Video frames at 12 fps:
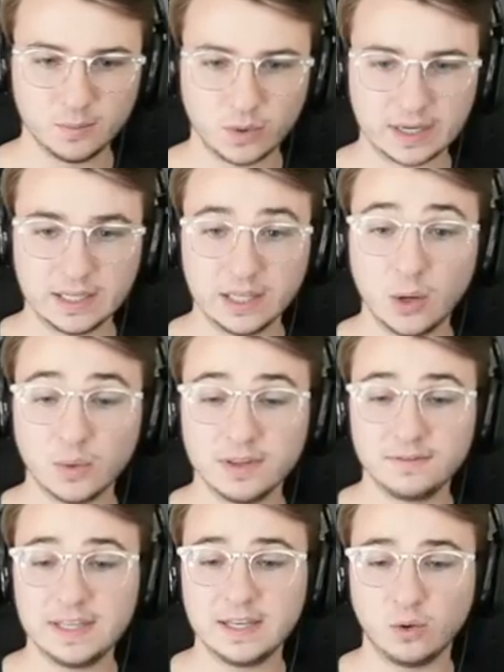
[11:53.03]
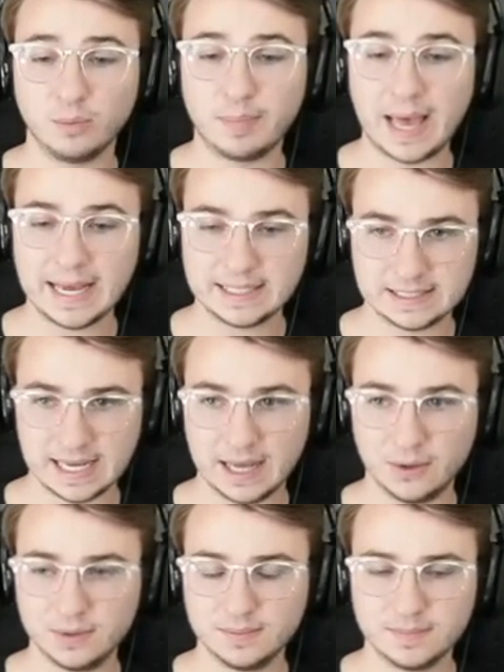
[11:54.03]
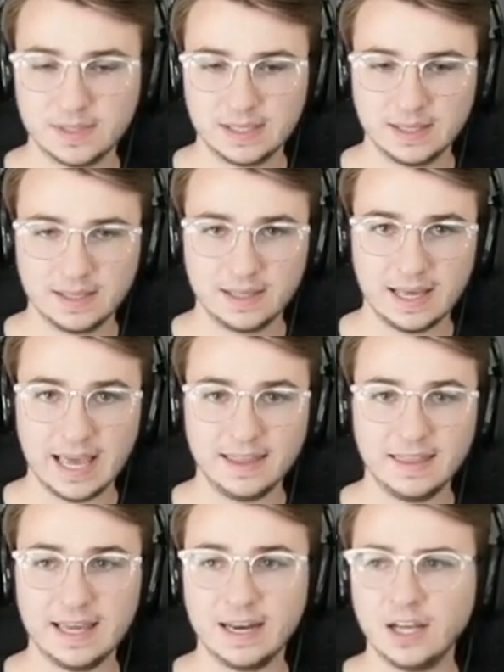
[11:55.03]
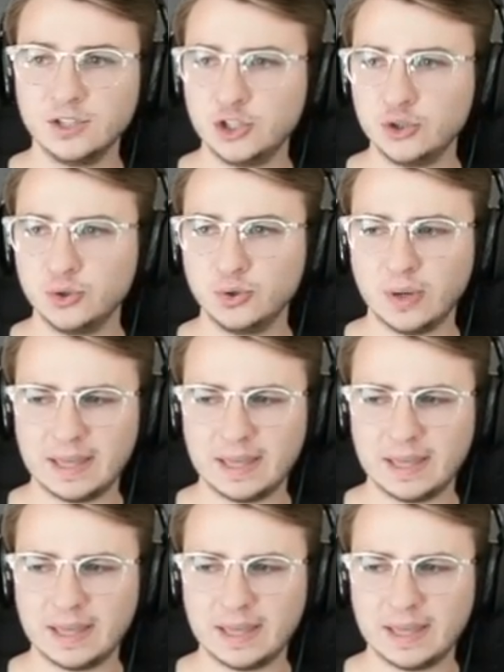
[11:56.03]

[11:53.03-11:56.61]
We're going to lower the vehicle back down and then undo.